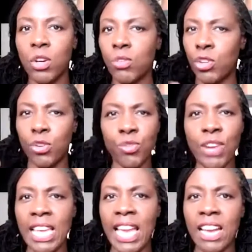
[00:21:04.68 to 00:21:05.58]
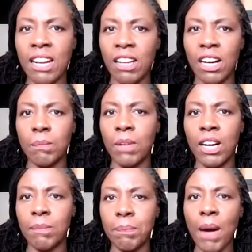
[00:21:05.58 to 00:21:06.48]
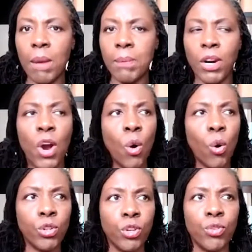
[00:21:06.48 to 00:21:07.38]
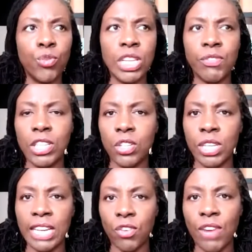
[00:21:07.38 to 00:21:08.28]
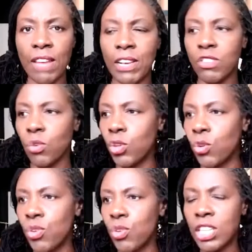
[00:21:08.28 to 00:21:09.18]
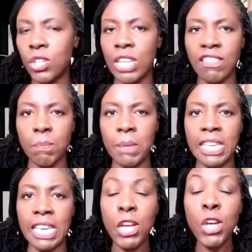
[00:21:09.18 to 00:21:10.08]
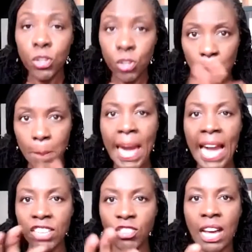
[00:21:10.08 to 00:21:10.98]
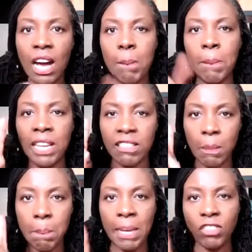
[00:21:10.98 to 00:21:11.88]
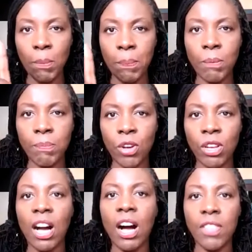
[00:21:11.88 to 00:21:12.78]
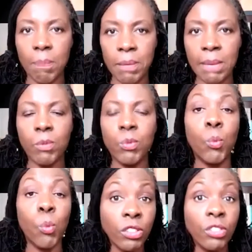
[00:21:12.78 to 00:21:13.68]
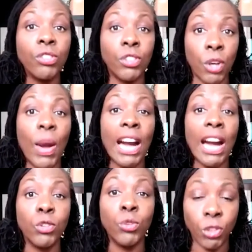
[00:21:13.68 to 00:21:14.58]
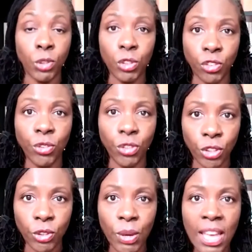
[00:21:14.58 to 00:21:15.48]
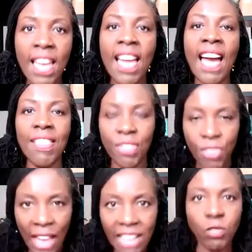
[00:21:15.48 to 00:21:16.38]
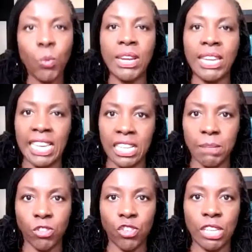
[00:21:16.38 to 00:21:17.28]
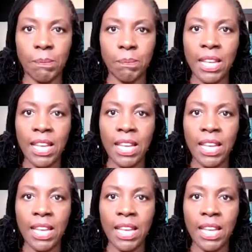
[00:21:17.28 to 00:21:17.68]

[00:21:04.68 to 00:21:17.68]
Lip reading: oh, you're a great hair barber, or you're really, really good at graphics, or you're really good at speaking, you can package that up, because I bet your bottom dollar other people will want to know how you do what you do. And that's one income stream.